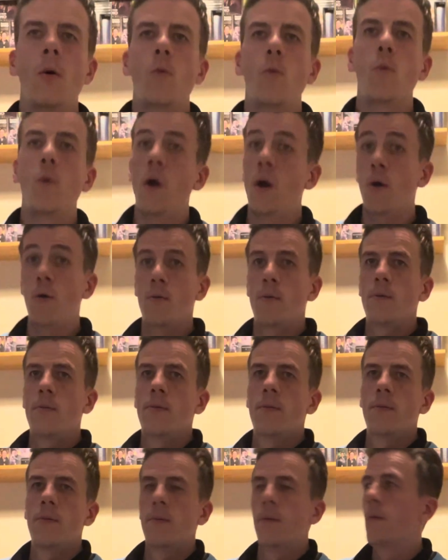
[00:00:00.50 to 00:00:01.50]
Well,
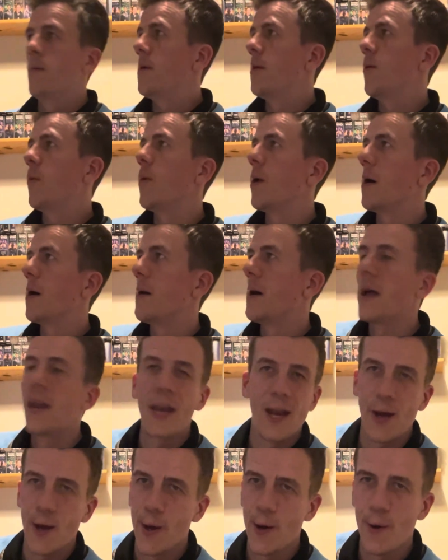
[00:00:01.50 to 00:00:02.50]

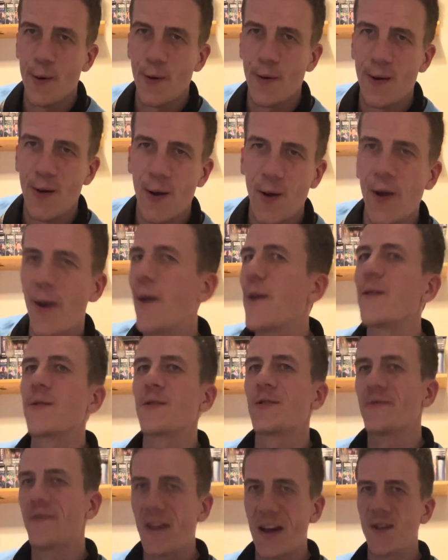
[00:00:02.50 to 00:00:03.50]
hello,
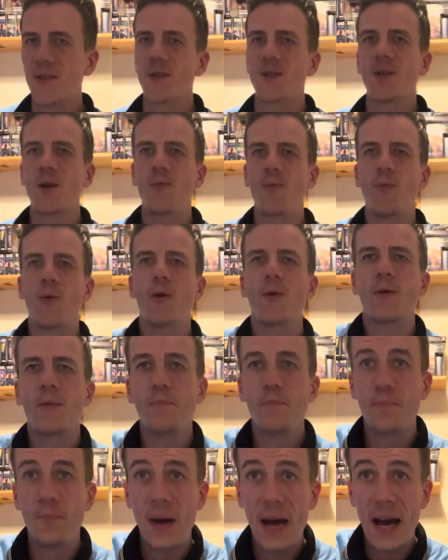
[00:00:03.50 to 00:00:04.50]
Hollyoaks fans, and
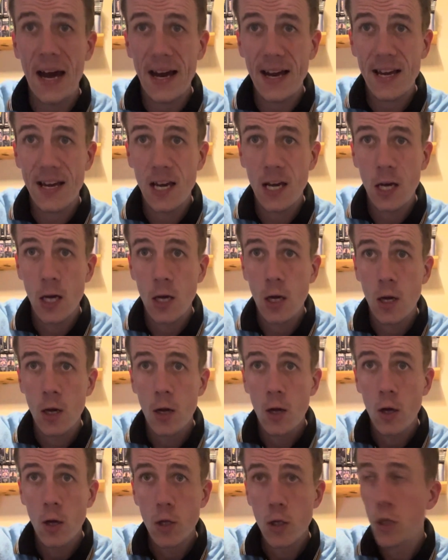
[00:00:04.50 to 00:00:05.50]
welcome back
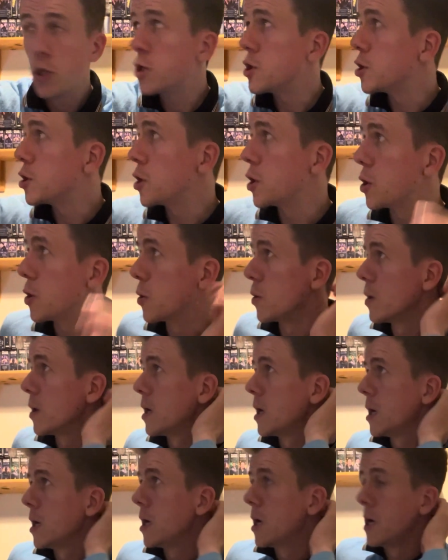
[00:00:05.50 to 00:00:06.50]
to
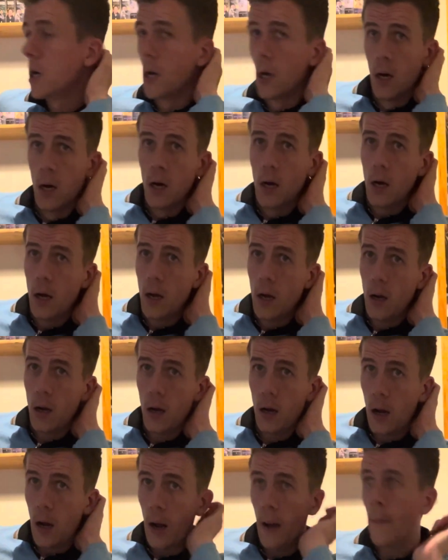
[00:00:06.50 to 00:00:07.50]

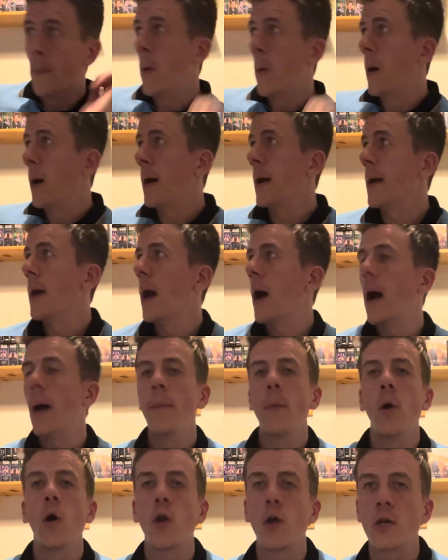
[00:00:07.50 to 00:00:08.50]
my
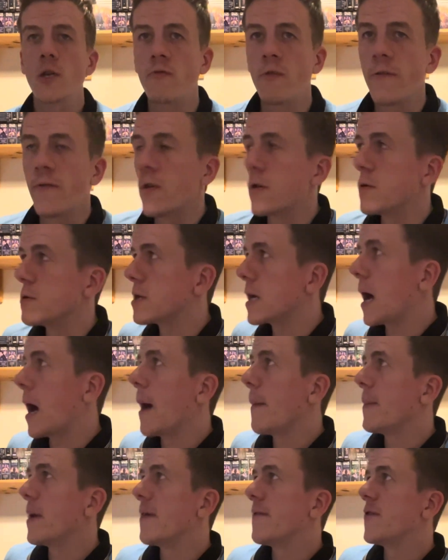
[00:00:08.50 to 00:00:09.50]
Hollyoaks reviews.
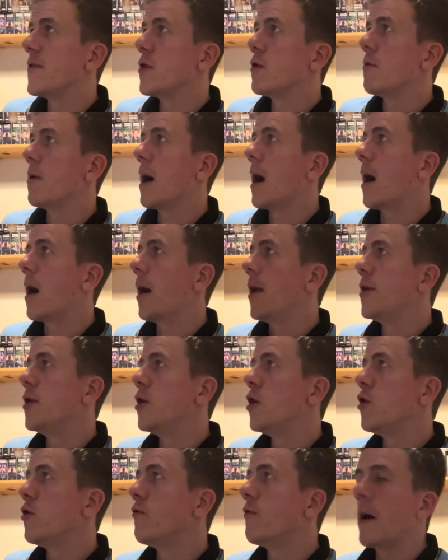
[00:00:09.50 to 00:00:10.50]
If you're
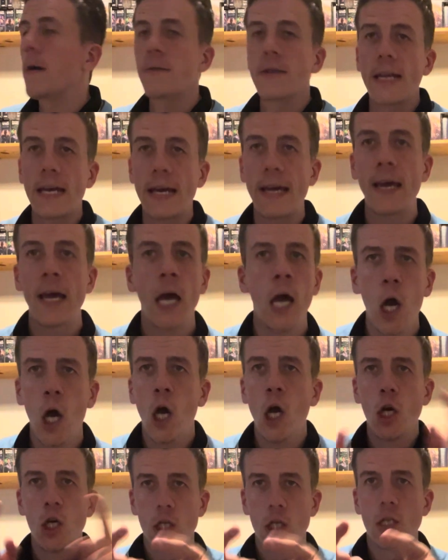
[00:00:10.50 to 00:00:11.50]
new around here,
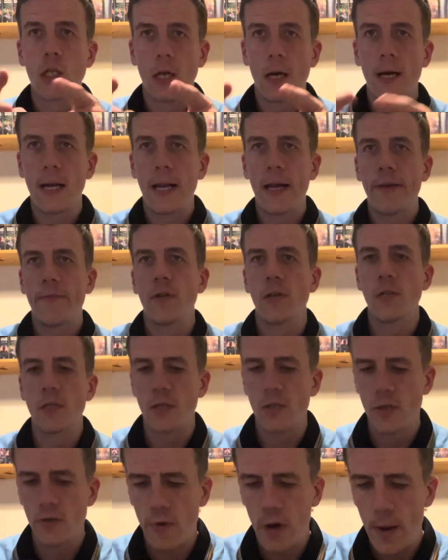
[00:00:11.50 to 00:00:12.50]
click the
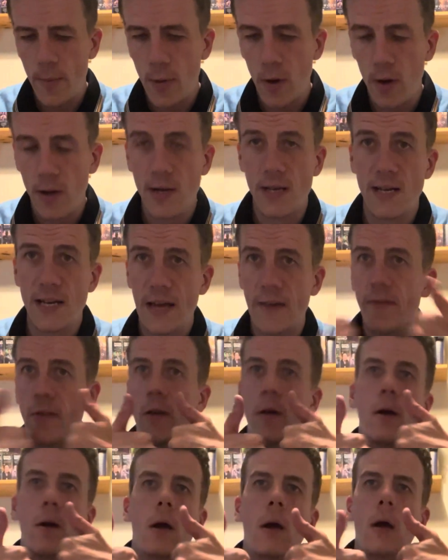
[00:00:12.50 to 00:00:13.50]
subscribe button and give
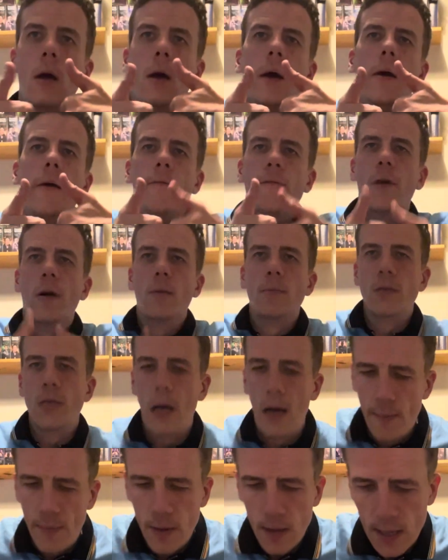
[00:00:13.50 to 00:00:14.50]
the thumbs
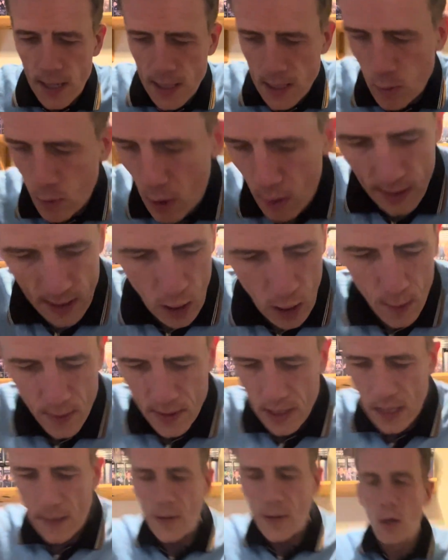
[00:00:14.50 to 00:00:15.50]
up as well, and comment
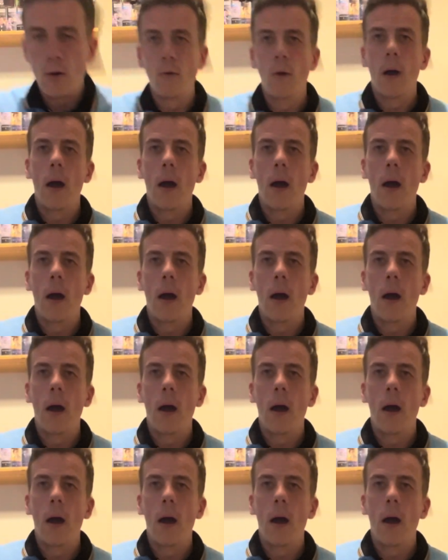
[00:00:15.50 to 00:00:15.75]
down below.